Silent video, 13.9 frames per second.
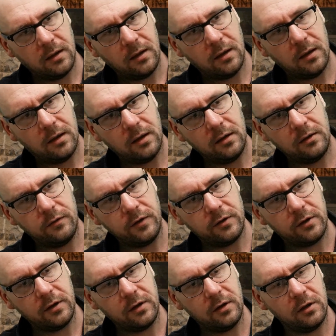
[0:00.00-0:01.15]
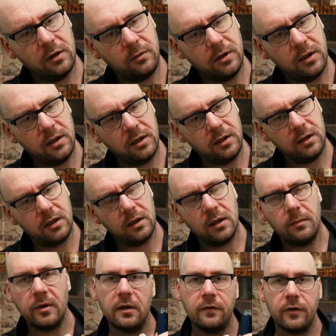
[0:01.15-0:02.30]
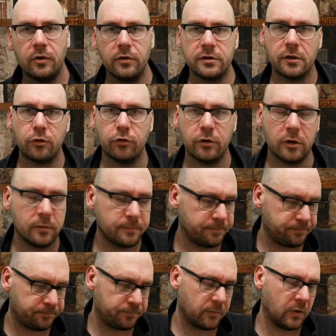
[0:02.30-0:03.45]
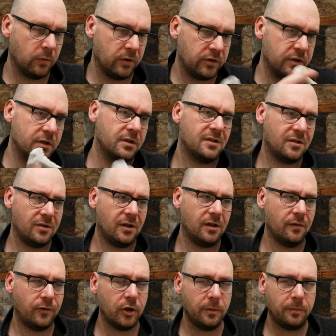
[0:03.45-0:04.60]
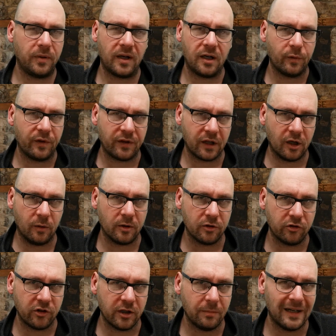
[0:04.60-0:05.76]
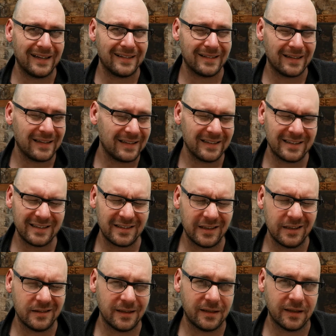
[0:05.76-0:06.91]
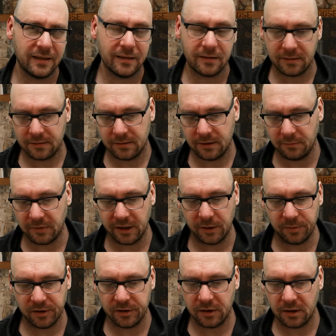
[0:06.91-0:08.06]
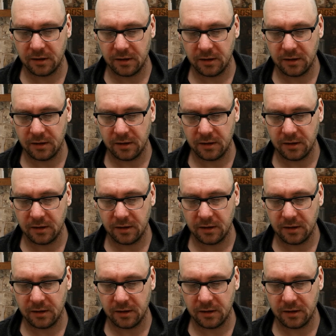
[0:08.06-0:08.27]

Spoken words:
And if you turn it the other way, you get a bit of a looser draw, which is sort of on par with Caliburn G, but slightly tighter, in my opinion.